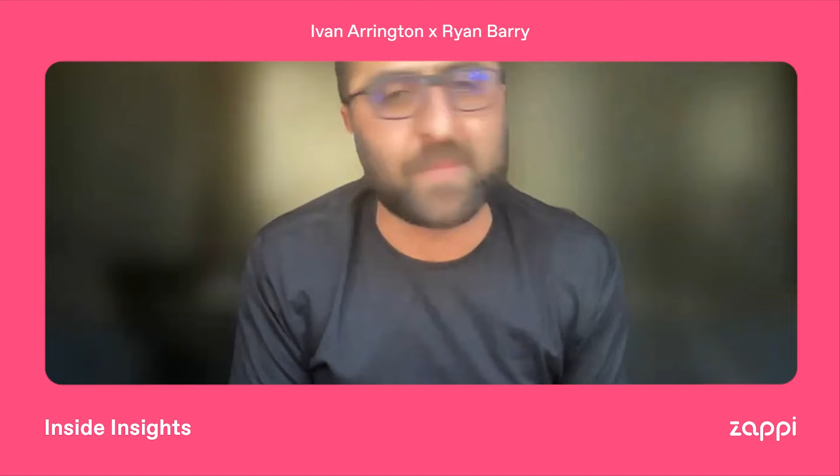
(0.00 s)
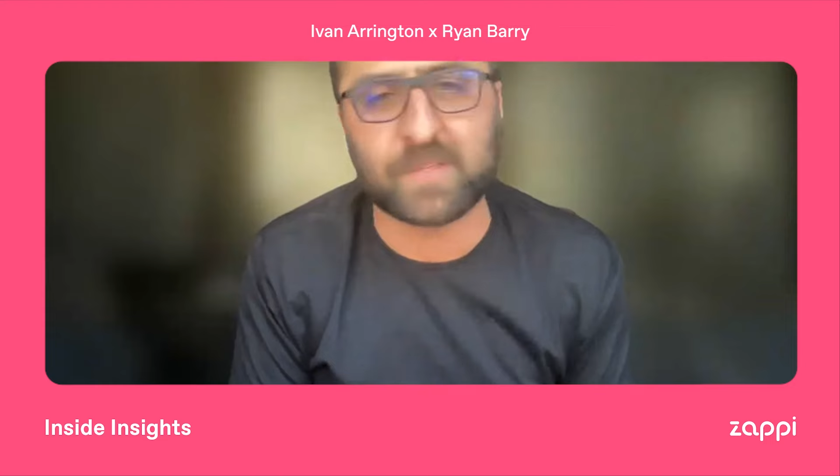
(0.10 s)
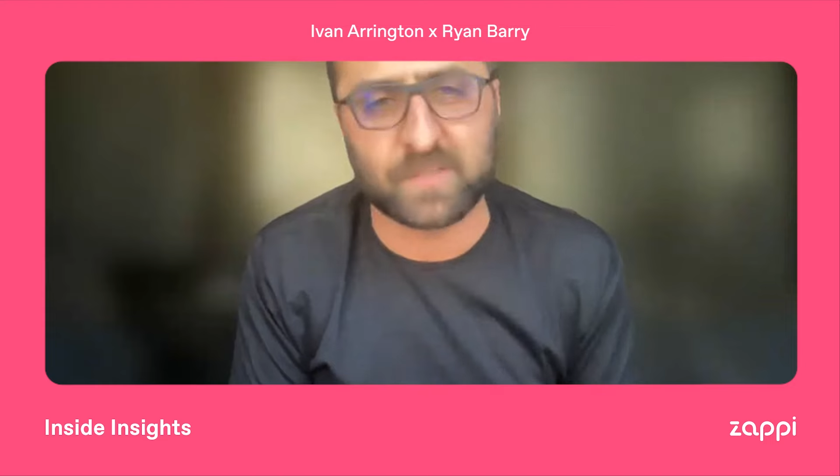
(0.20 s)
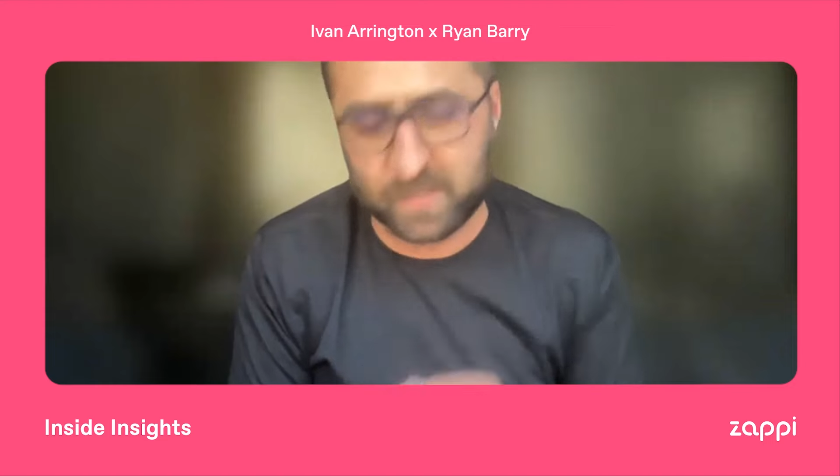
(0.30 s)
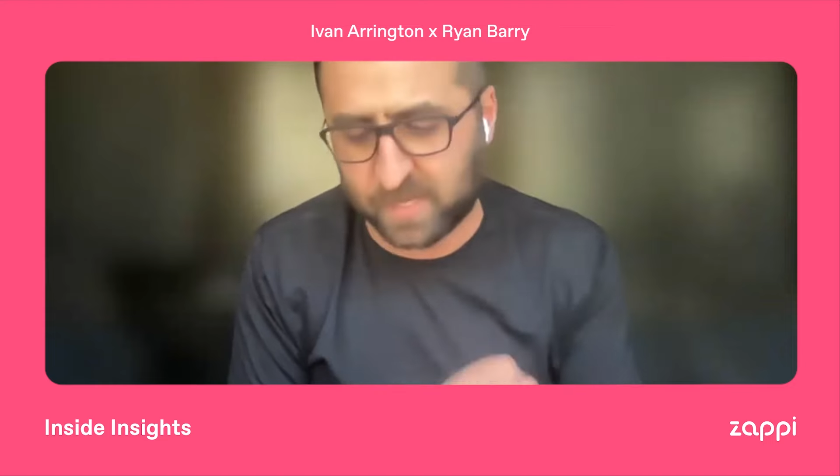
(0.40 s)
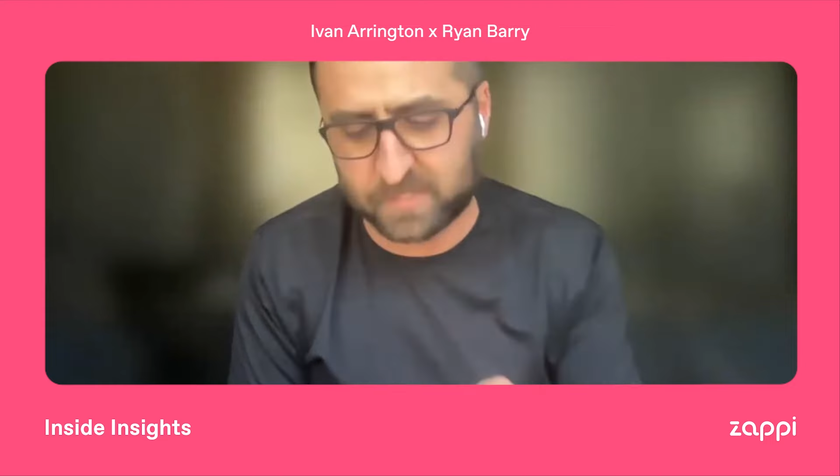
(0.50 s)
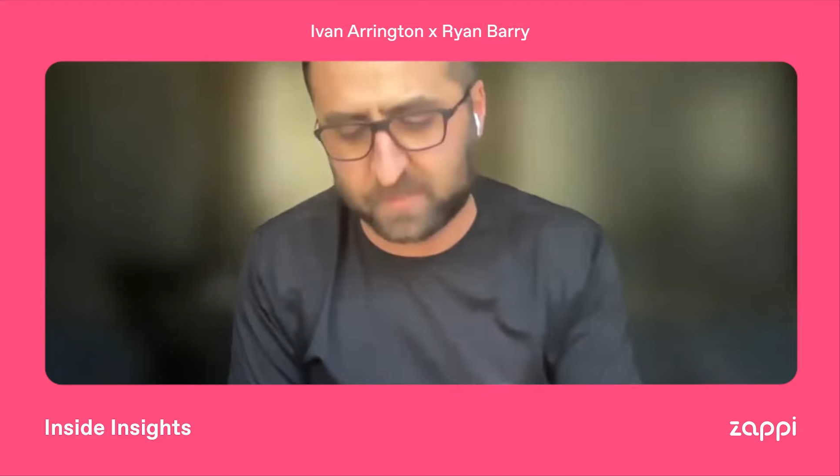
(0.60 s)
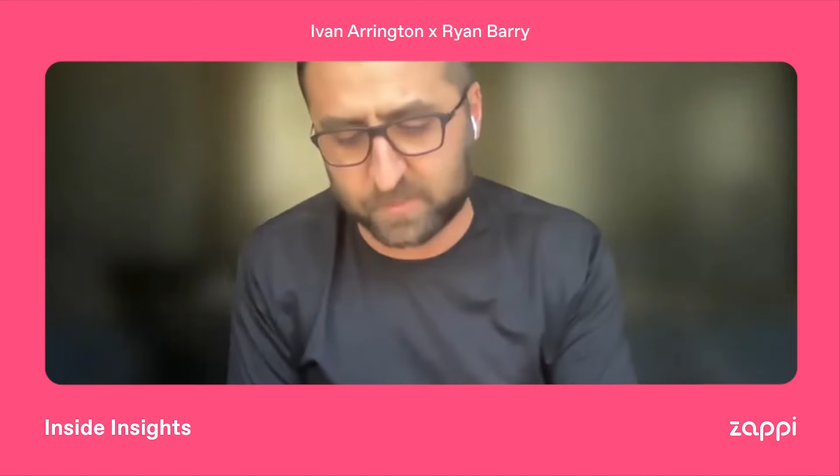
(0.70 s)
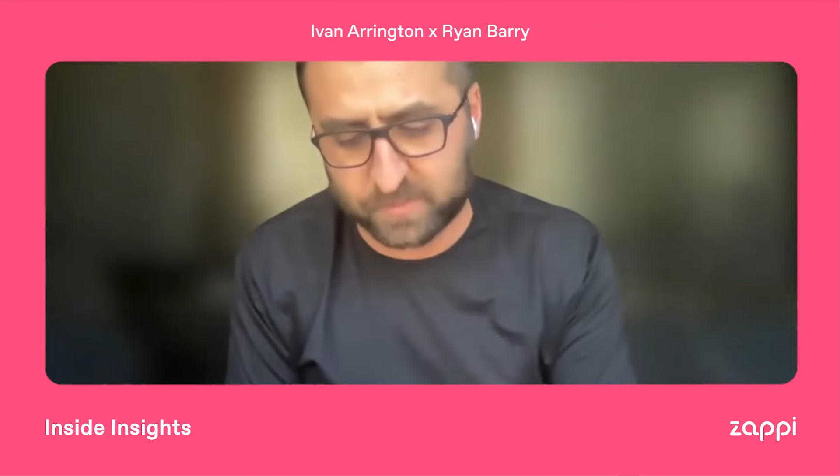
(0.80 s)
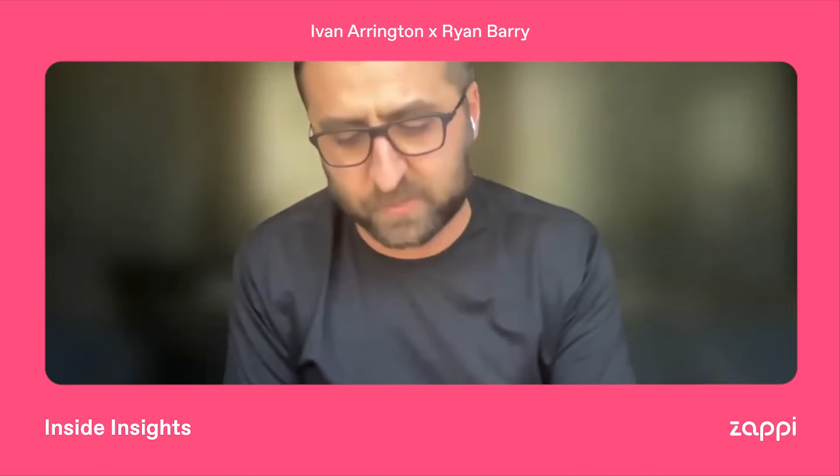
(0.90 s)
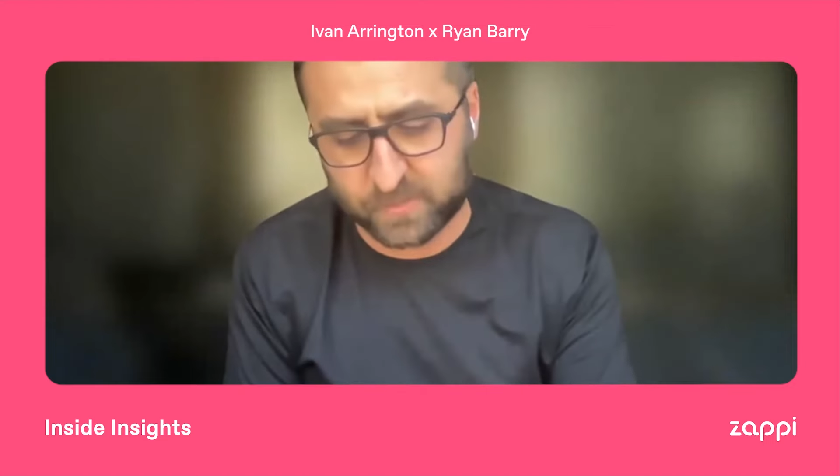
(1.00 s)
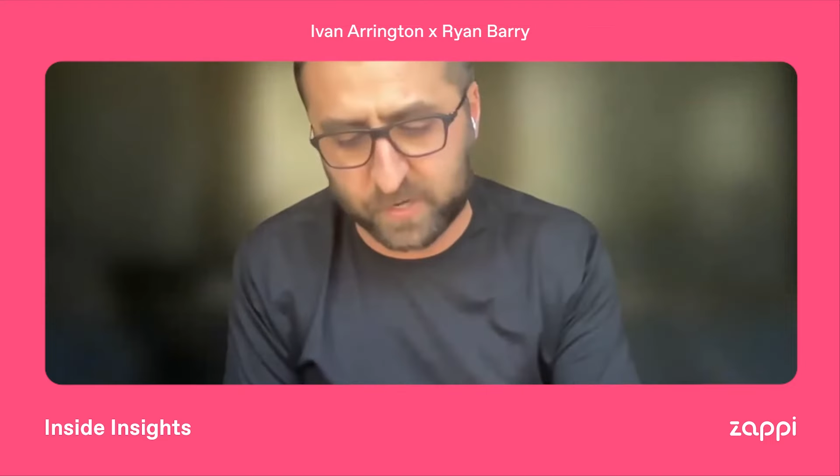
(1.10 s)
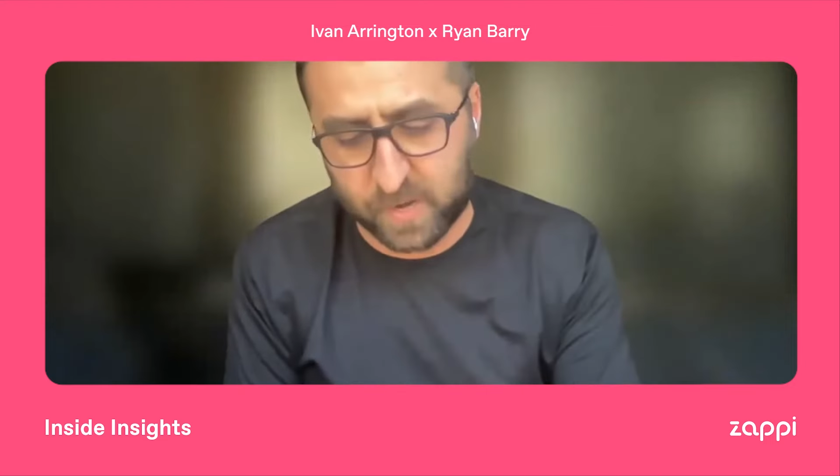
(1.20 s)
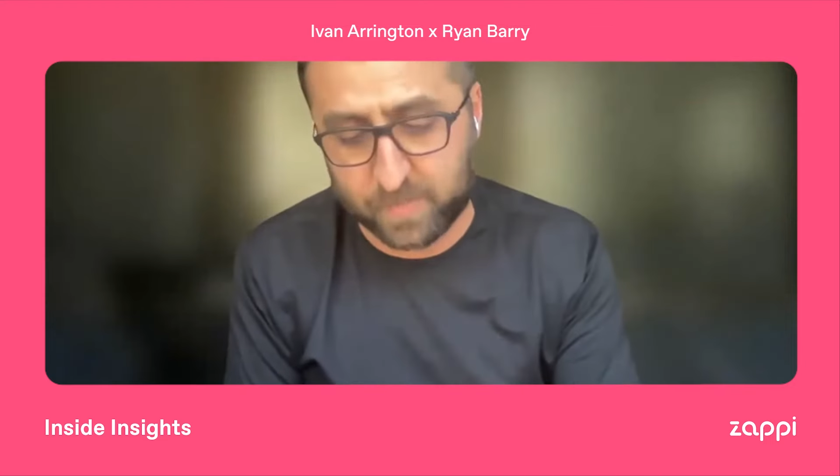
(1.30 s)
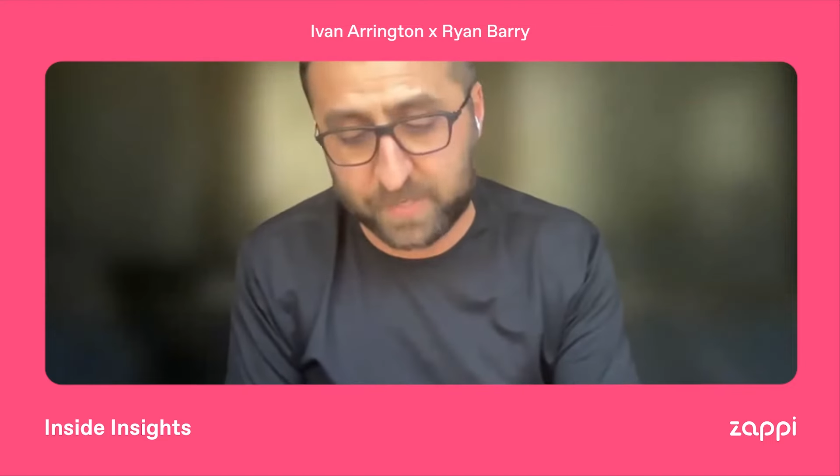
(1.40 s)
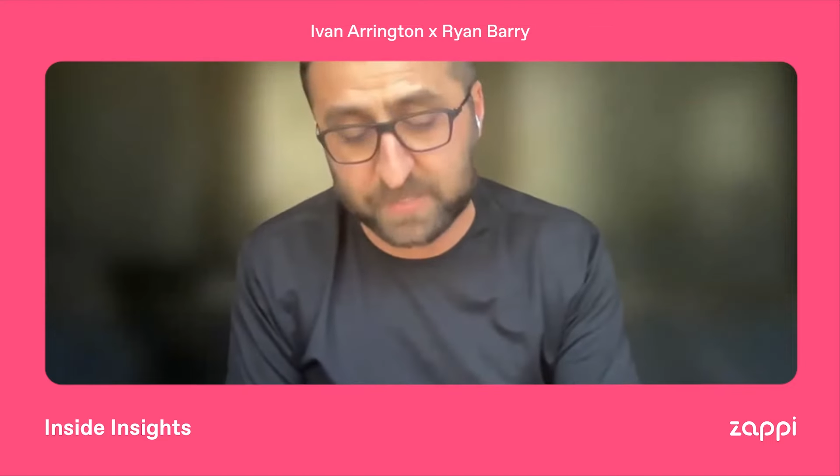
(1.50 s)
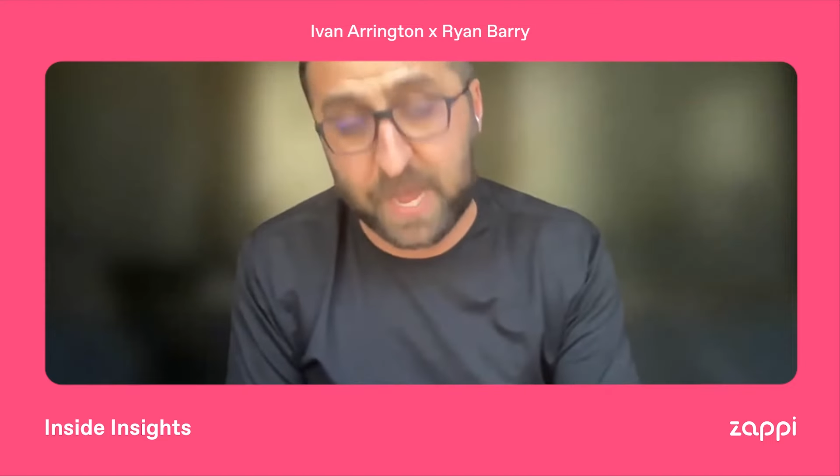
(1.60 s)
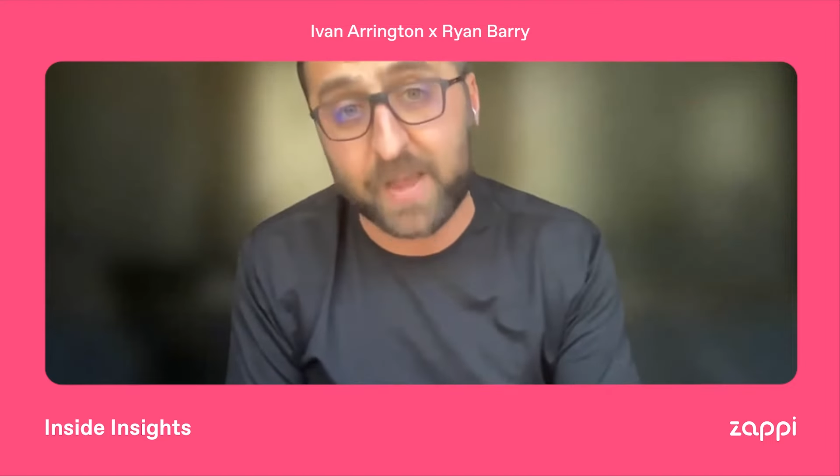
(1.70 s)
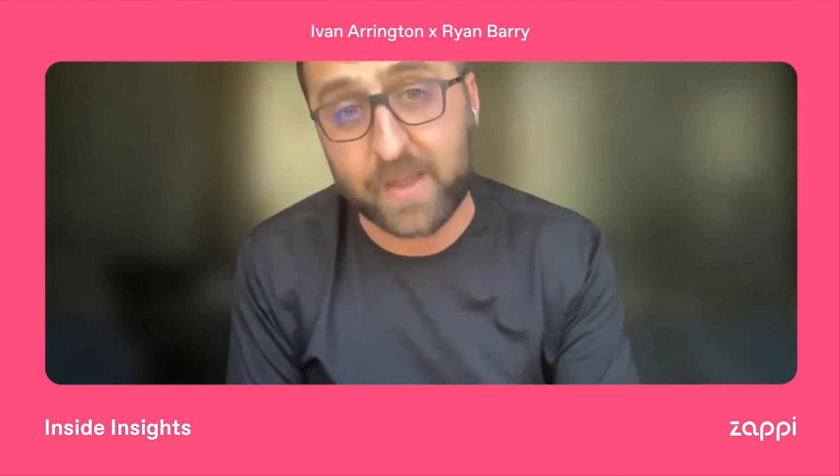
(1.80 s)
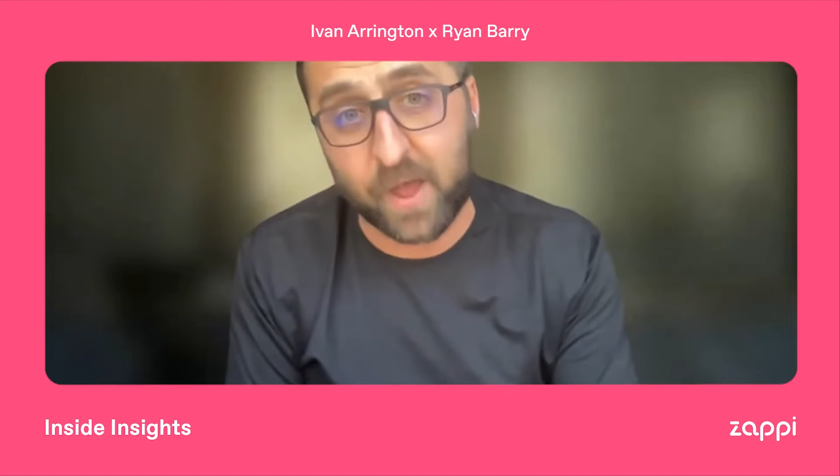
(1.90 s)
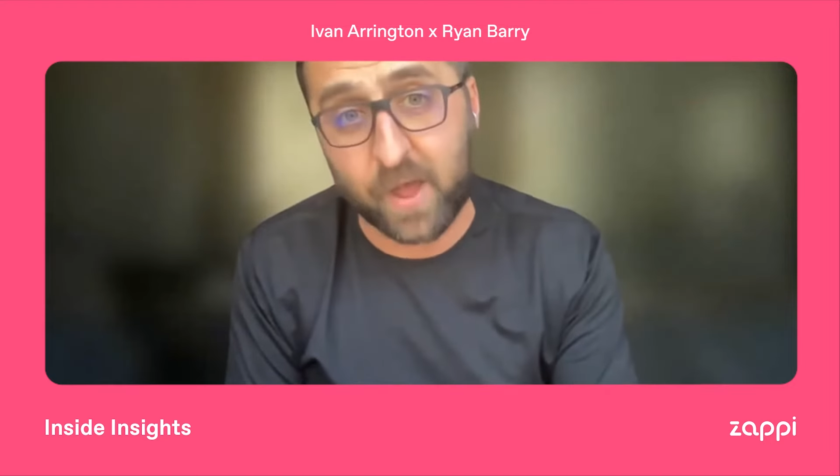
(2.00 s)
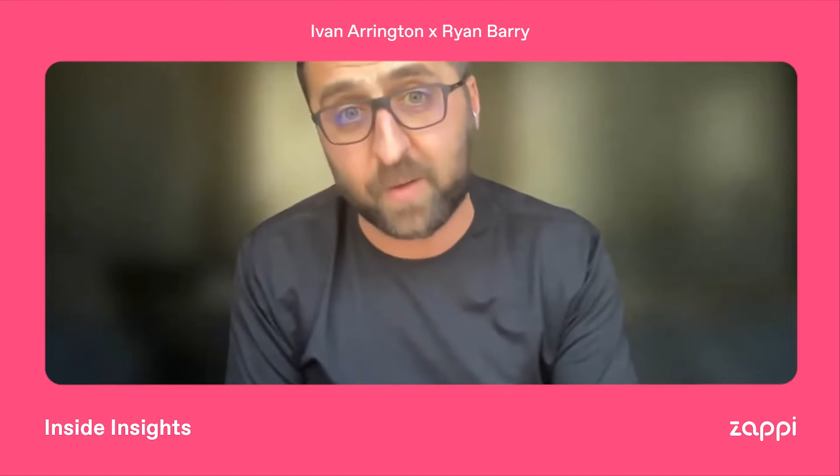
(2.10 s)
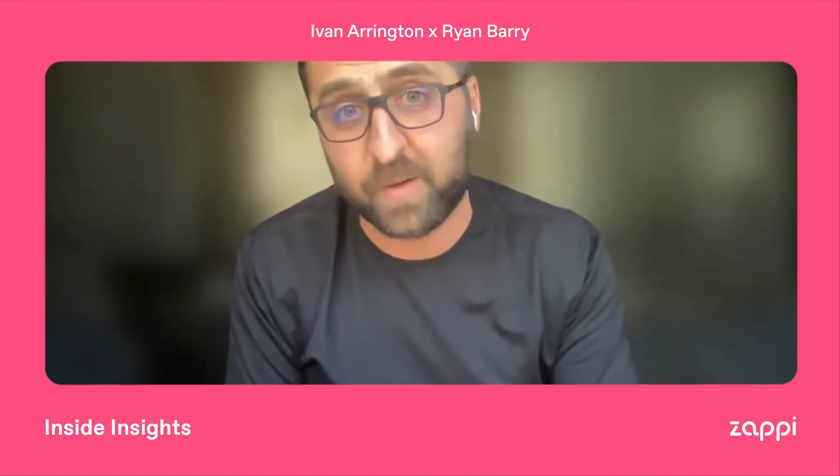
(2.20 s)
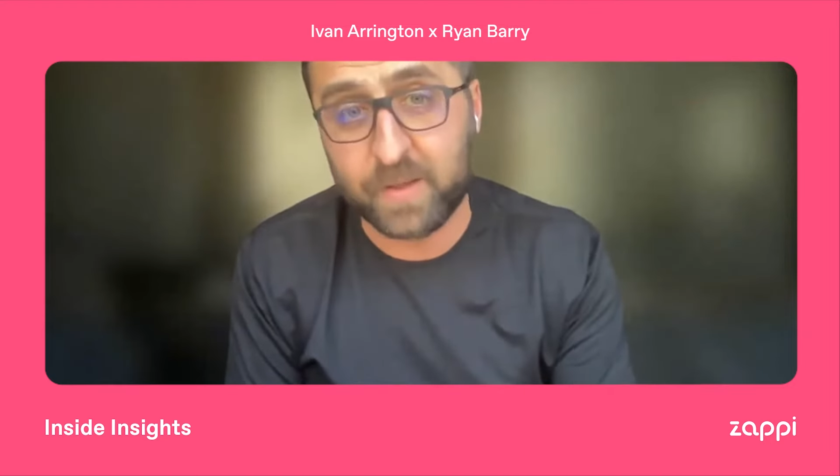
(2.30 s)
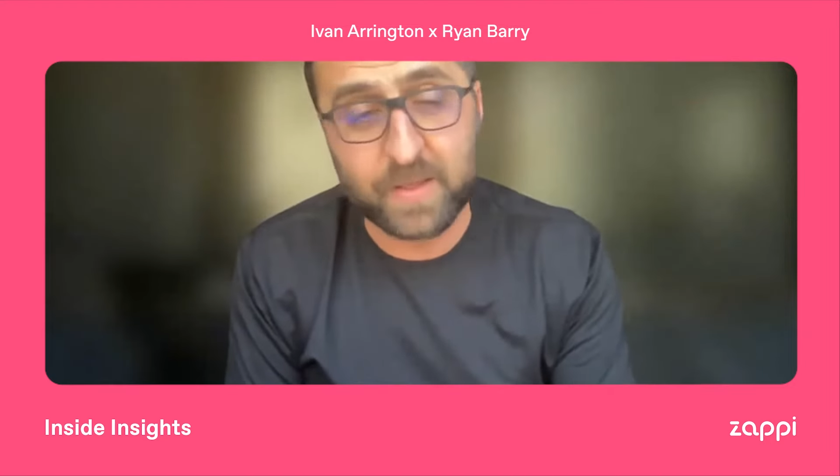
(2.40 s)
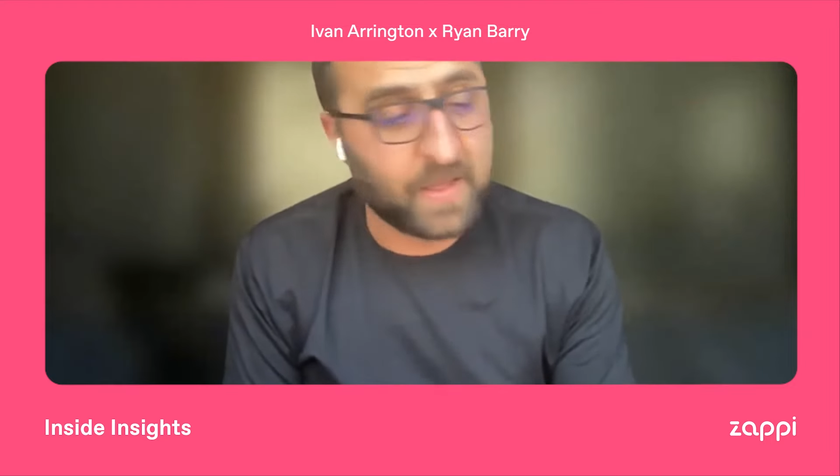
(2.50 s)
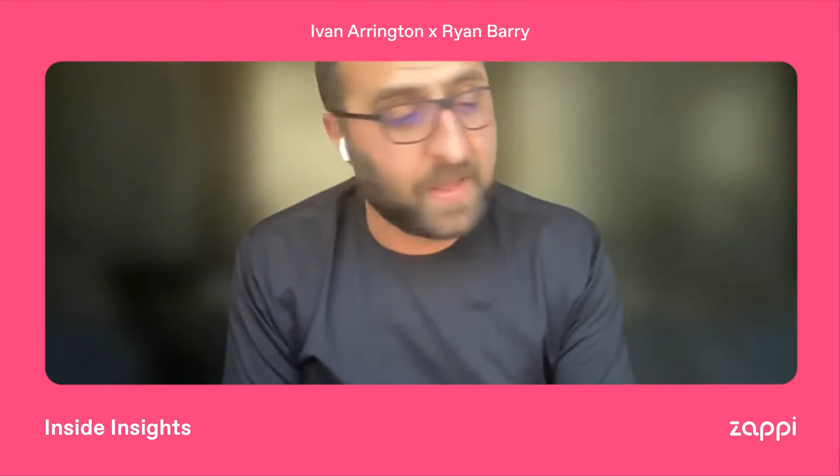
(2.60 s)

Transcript: famously customer-centric companies I know,